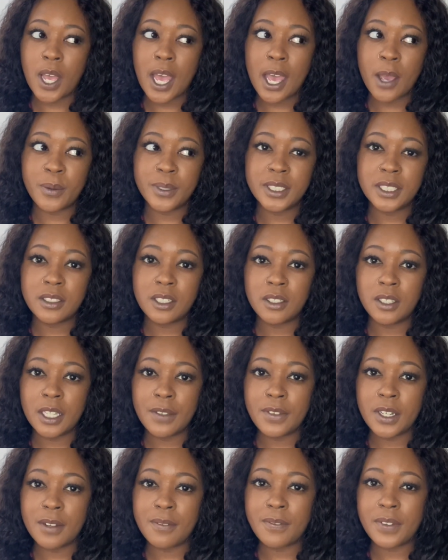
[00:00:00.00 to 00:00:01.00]
I was still
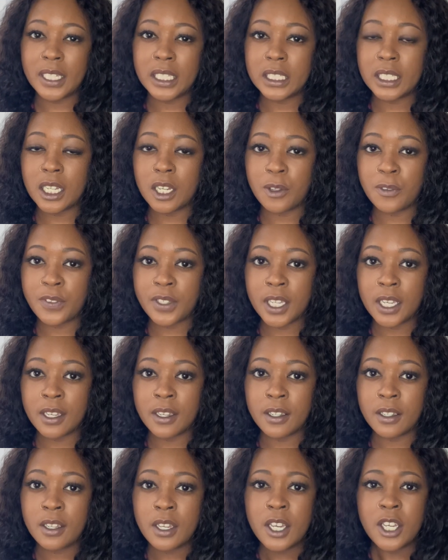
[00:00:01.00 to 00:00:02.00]
living in
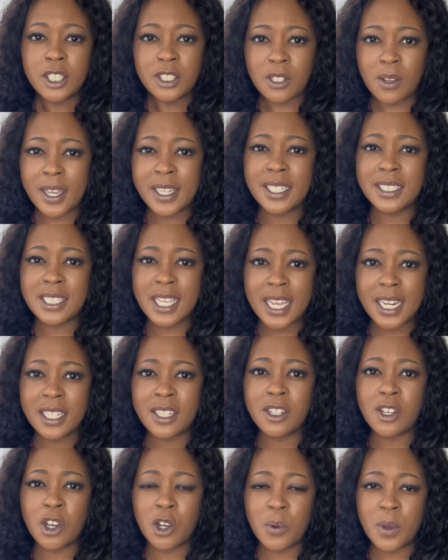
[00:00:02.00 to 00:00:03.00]
Philadelphia, so I decided to
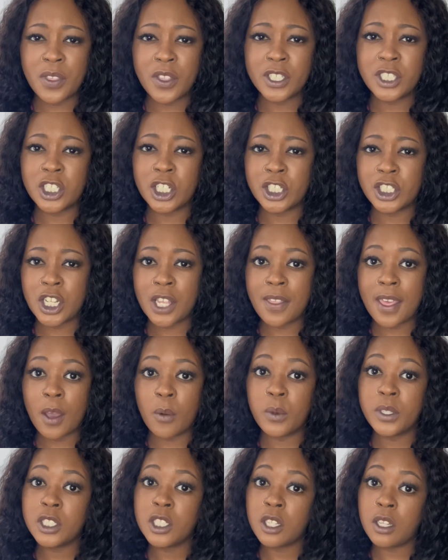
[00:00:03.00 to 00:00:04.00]
go with a surgeon that
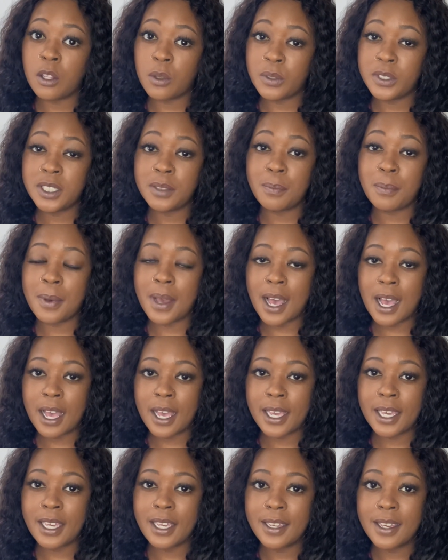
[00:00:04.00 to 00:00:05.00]
was close
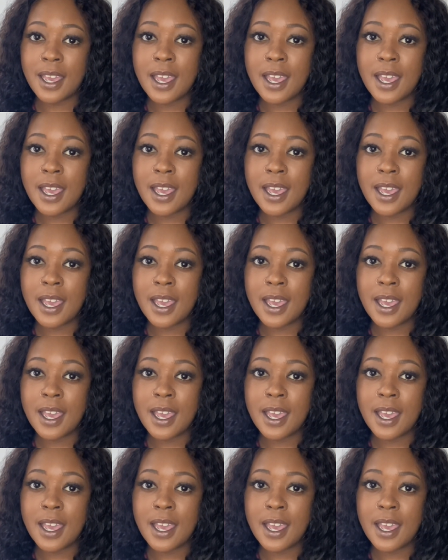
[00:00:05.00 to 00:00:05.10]
by.